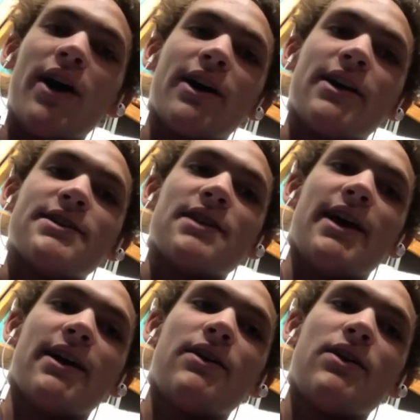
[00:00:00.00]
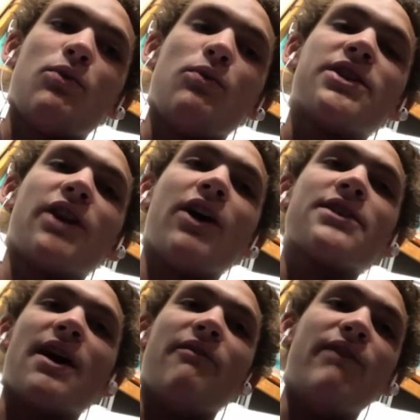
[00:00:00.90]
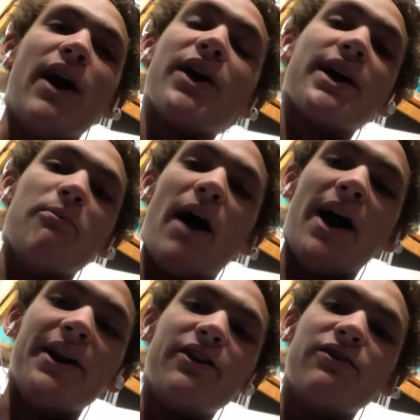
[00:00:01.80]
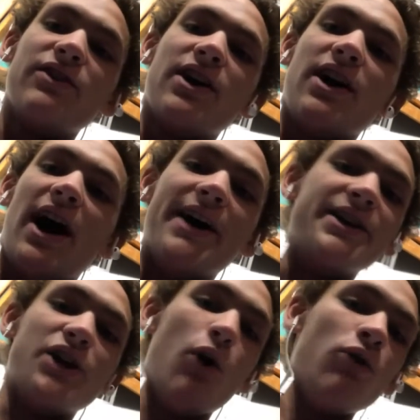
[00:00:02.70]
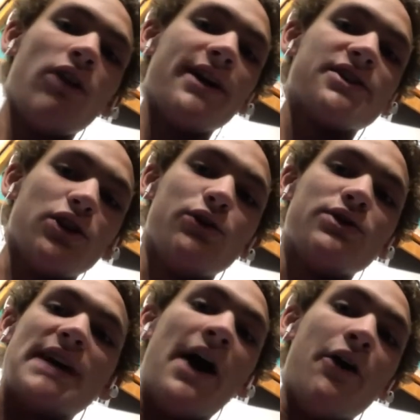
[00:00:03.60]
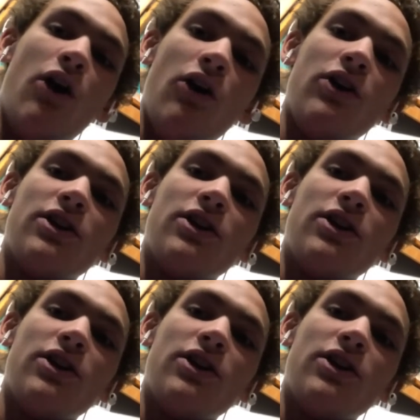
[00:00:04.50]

because like with darts, I'm very competitive. I don't like to lose at all.